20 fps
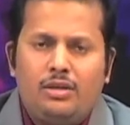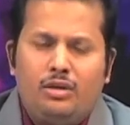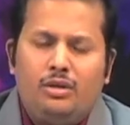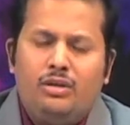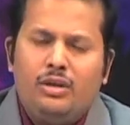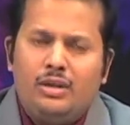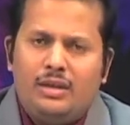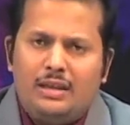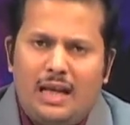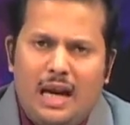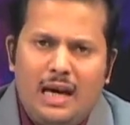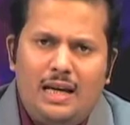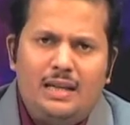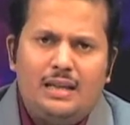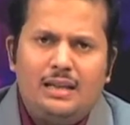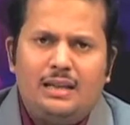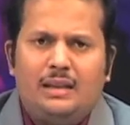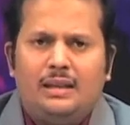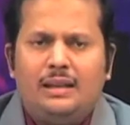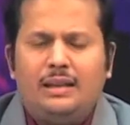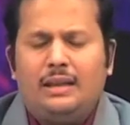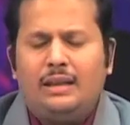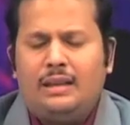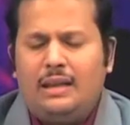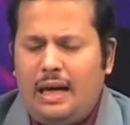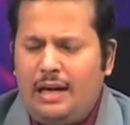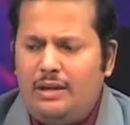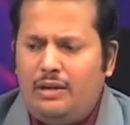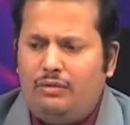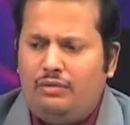So, that
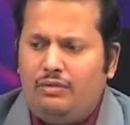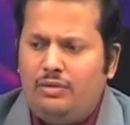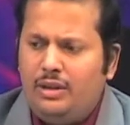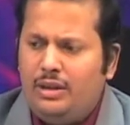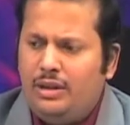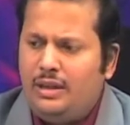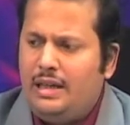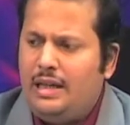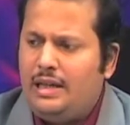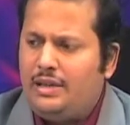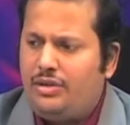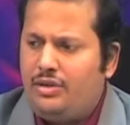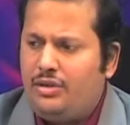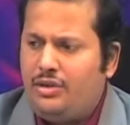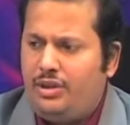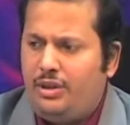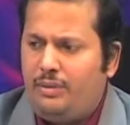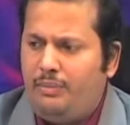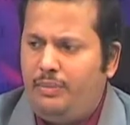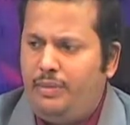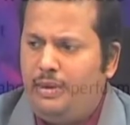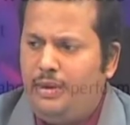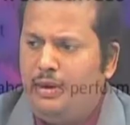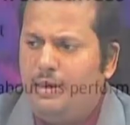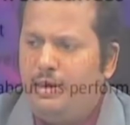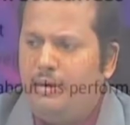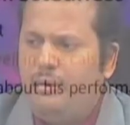kind of relationship